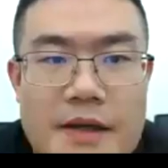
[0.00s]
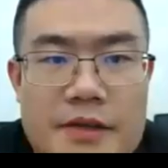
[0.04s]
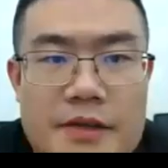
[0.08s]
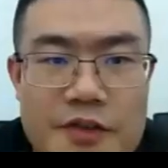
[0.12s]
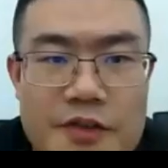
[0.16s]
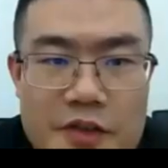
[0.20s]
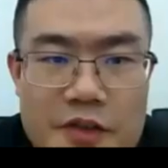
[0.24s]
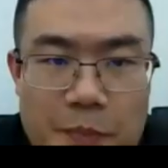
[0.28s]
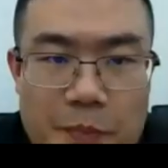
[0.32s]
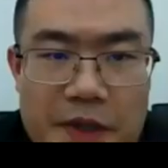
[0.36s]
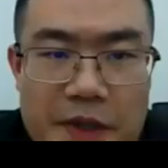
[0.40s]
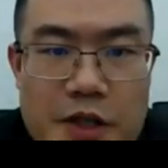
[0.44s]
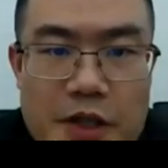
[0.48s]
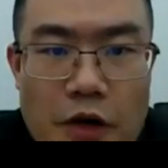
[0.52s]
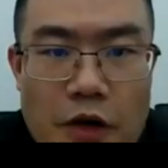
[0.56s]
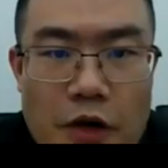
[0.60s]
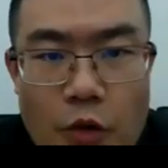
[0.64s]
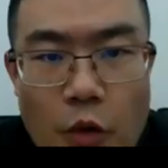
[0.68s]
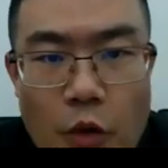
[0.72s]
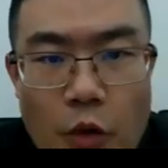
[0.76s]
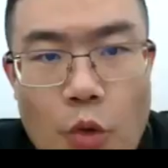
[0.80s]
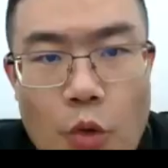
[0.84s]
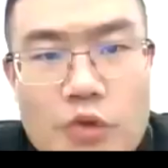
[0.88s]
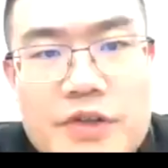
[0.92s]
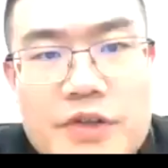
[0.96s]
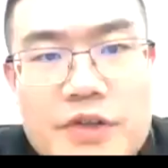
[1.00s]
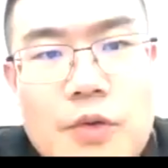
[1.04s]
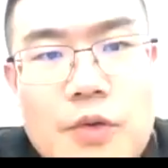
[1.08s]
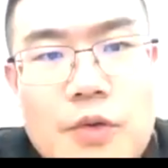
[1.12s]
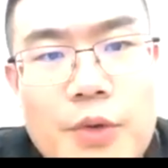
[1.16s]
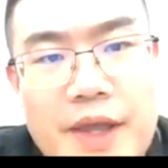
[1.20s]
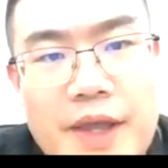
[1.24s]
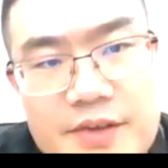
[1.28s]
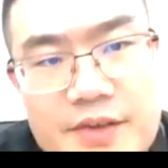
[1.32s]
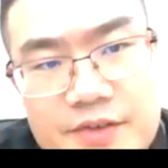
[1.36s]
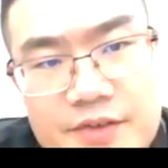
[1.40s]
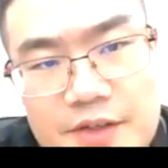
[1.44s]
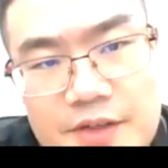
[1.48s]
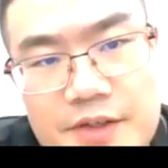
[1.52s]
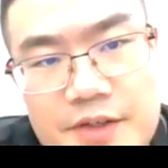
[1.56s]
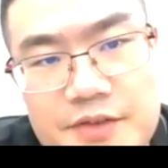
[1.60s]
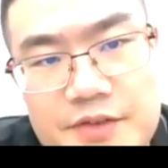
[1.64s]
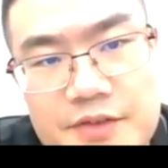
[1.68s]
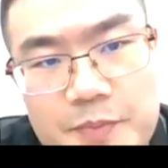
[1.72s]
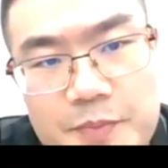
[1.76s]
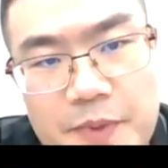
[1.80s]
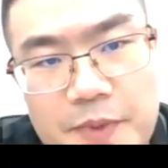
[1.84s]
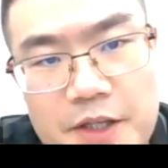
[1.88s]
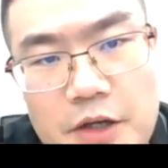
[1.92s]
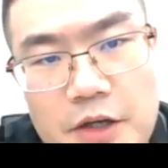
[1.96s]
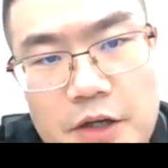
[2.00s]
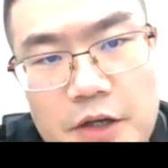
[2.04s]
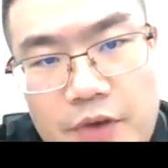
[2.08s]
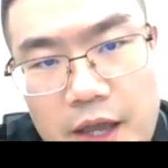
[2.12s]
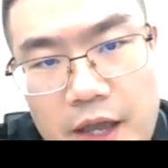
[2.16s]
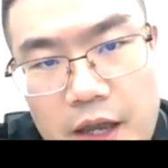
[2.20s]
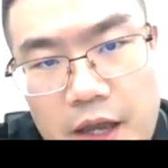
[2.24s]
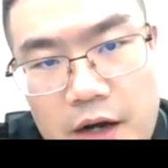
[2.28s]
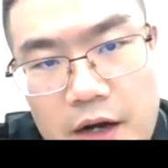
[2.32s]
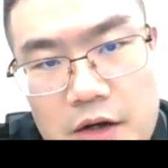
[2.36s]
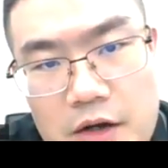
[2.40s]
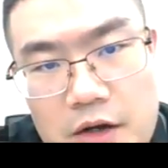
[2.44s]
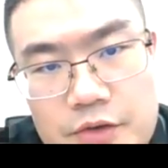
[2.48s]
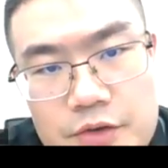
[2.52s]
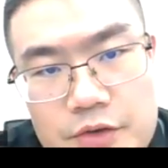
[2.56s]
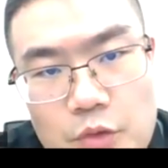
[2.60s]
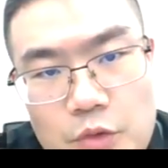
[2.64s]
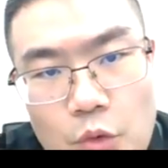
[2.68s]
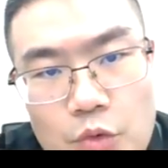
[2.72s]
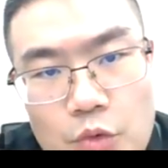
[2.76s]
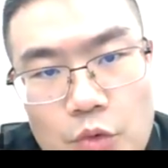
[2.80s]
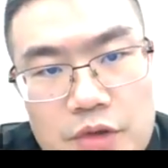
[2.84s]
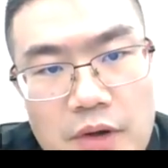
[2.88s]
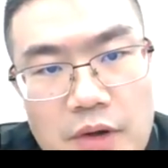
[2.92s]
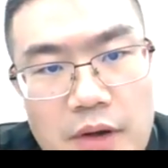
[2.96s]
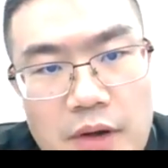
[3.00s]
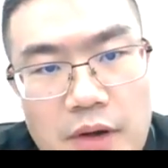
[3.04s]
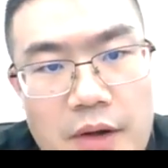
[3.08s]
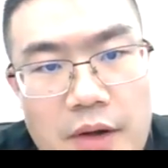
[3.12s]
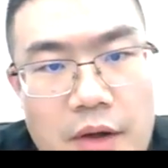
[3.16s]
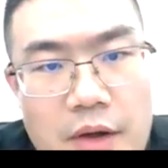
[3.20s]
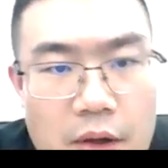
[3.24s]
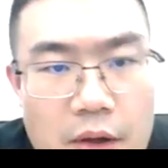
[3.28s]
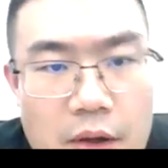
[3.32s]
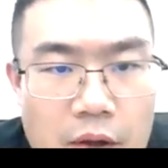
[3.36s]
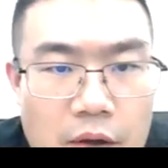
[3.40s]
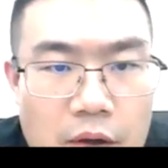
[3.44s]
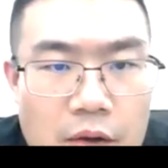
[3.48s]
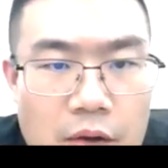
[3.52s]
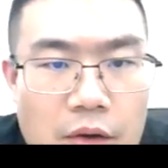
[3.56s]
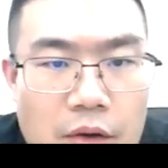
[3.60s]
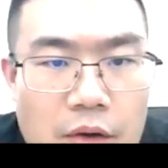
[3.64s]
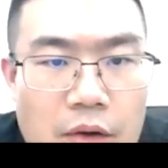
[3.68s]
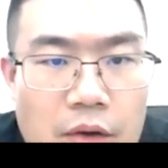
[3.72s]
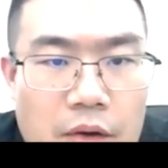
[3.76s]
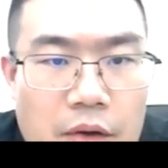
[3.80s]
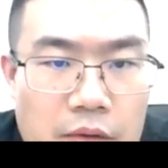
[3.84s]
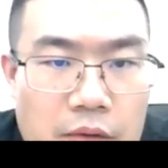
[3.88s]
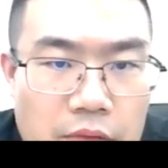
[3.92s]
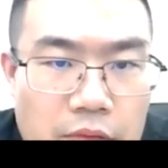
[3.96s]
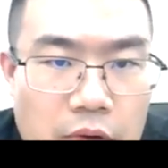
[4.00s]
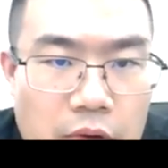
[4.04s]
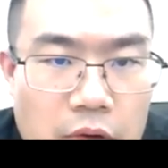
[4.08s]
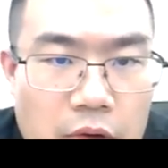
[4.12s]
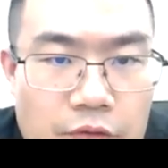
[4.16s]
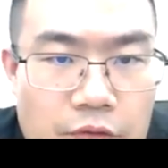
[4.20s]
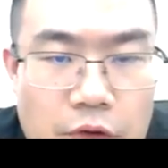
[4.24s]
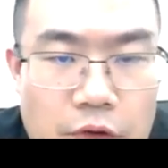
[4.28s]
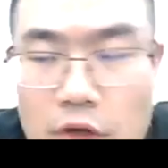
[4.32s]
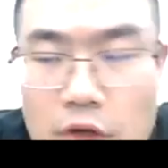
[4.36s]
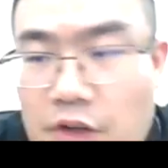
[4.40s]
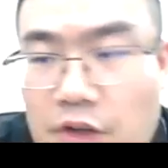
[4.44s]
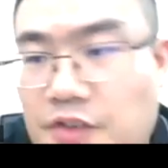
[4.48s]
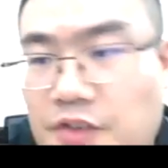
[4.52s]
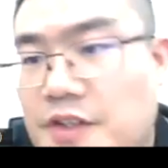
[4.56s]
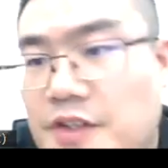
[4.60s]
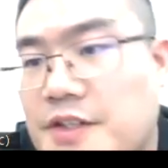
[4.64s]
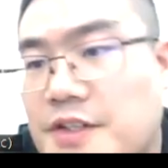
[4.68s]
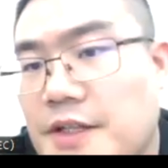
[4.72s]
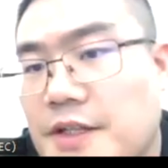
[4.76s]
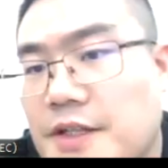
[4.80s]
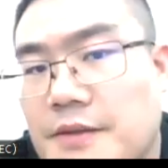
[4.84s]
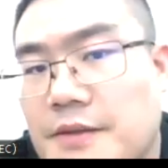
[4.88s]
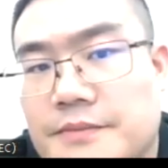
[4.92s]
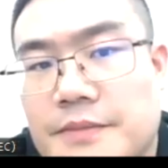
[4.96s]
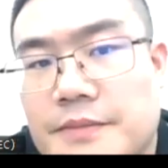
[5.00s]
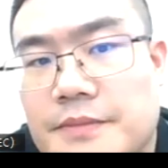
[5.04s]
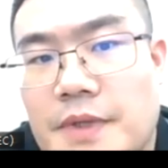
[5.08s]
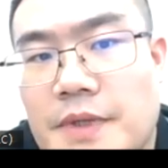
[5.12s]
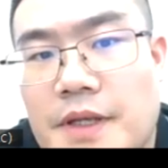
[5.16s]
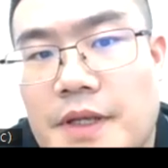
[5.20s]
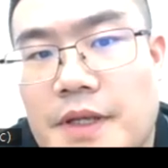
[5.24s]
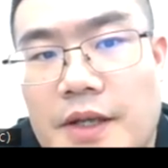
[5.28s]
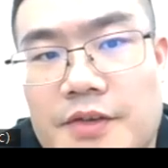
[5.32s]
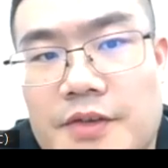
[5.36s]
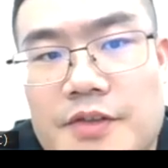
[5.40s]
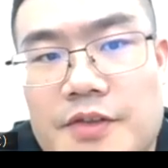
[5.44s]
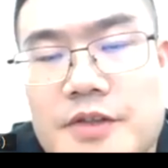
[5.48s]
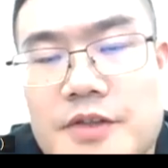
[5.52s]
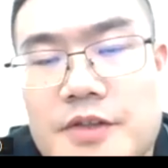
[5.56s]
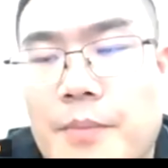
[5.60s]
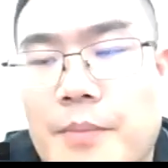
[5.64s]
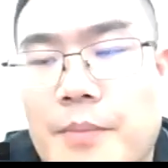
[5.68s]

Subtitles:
the speed of order, we can see the speed of air or the velocity is the